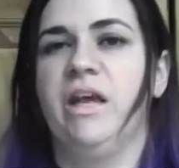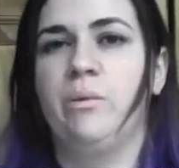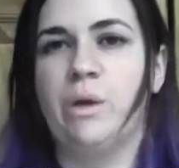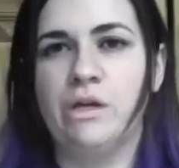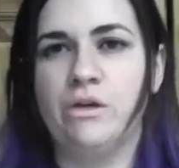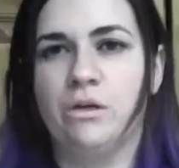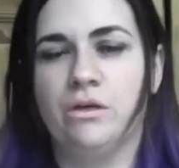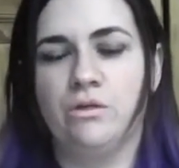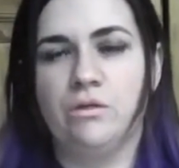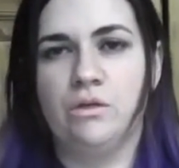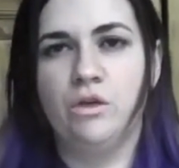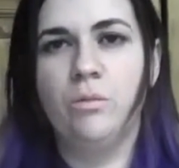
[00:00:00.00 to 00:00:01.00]
That way you can
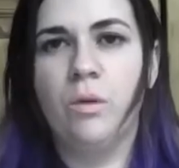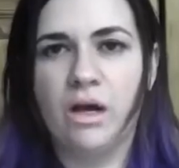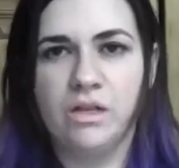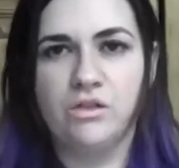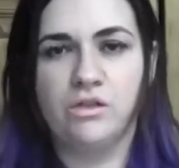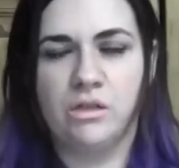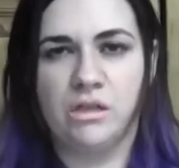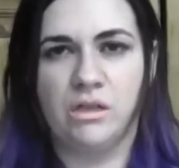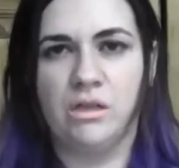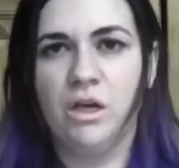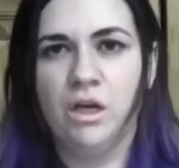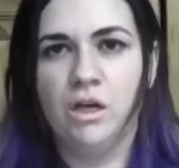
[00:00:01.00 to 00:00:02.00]
use coupons, you
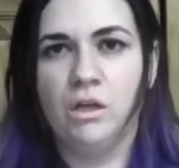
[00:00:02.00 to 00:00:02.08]
can